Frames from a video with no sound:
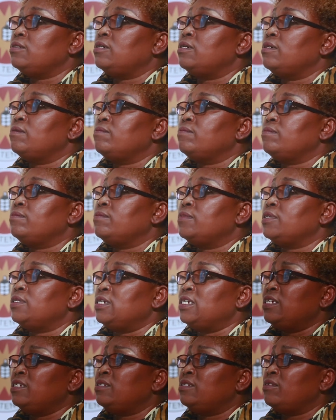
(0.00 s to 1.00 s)
I
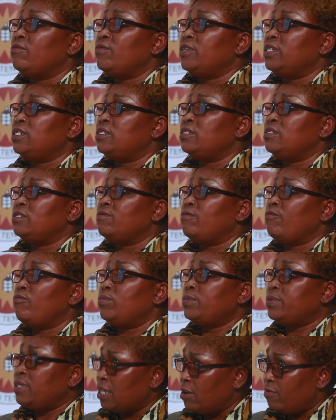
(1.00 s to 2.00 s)
think it's
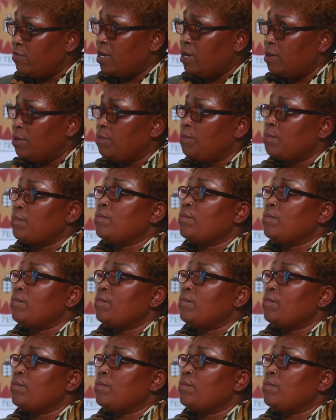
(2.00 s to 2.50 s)
77,